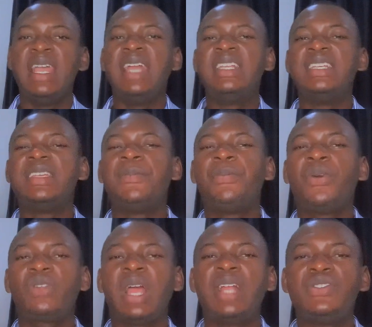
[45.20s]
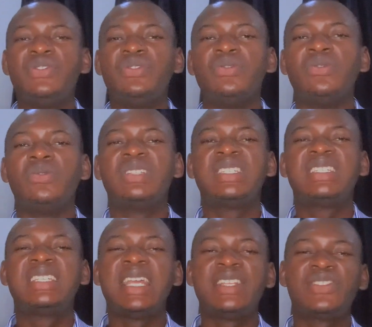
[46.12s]
it is important you
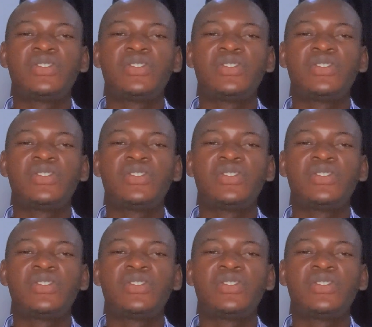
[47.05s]
send